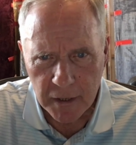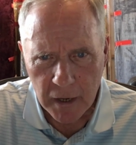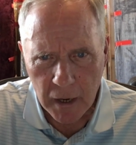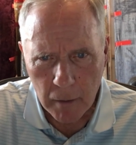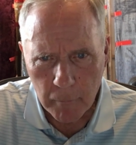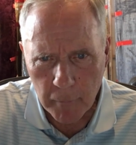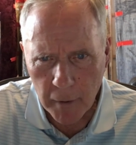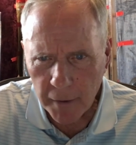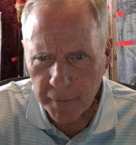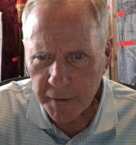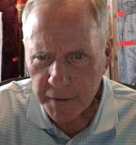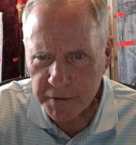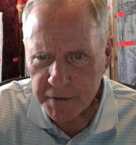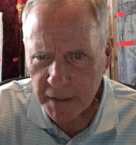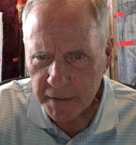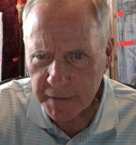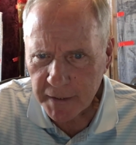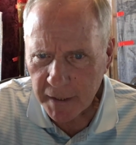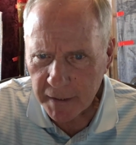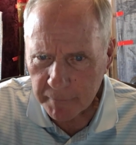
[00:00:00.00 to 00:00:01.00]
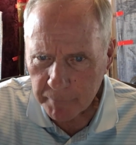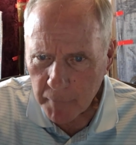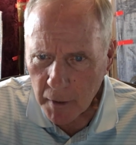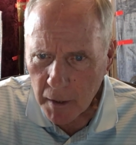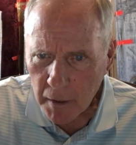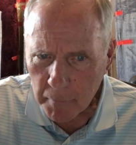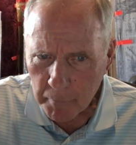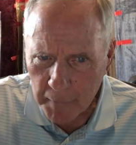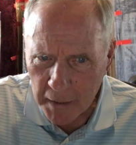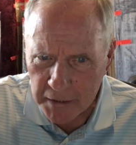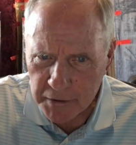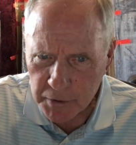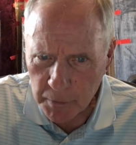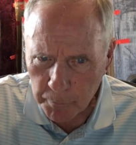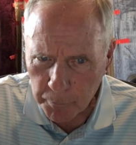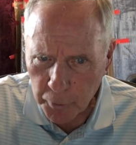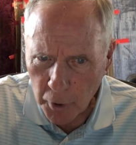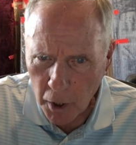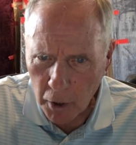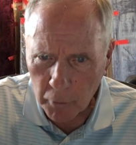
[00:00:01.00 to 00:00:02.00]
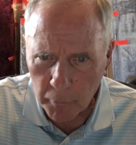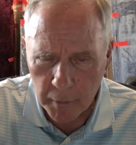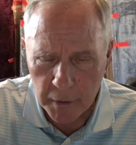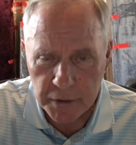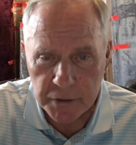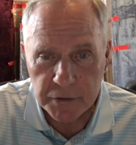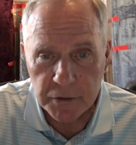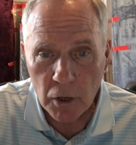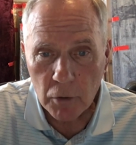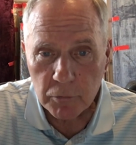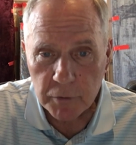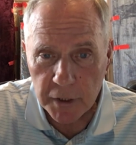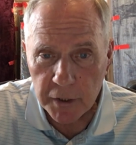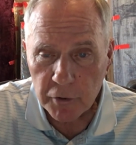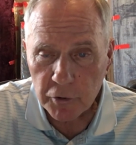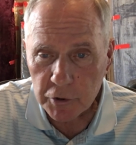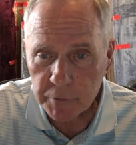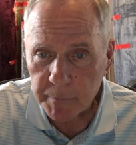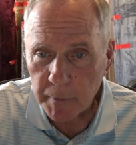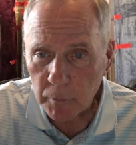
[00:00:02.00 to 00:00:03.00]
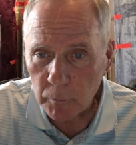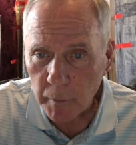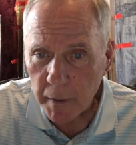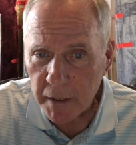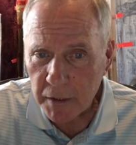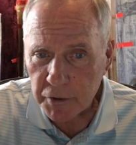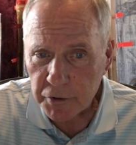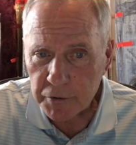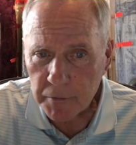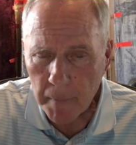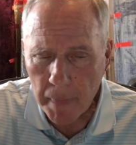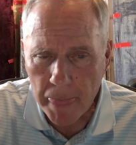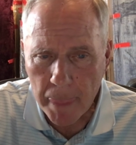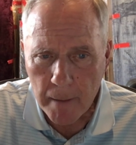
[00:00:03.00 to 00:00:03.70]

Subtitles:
and while they said they'd made some progress, no deal has been reached.